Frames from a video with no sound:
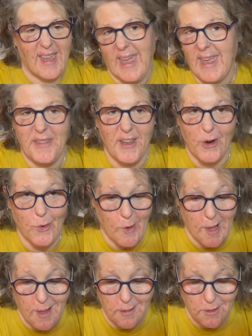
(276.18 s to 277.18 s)
in their own
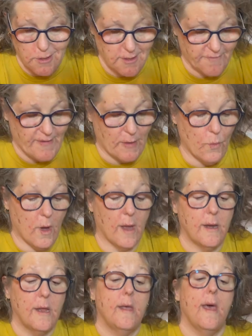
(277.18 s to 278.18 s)
color if I want.
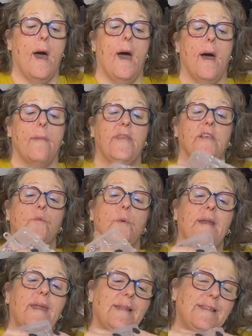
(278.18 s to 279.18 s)
Um, this
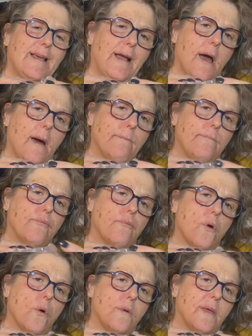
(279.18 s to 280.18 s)
one, it did come
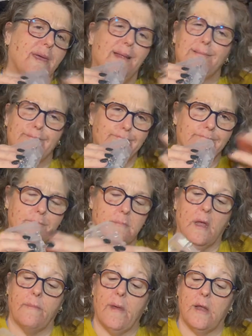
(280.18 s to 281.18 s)
broken.
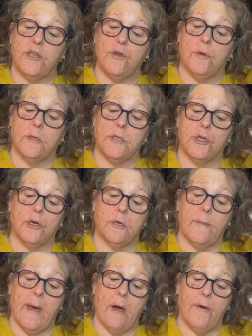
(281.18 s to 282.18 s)
I'm not too concerned
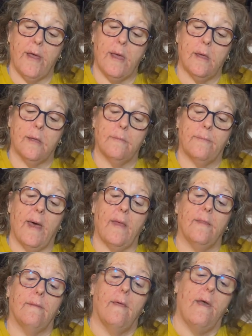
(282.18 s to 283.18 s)
about it,
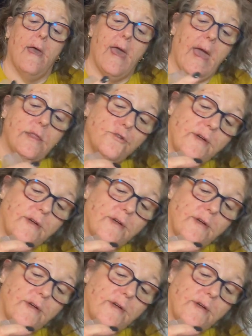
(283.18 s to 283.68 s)
but and you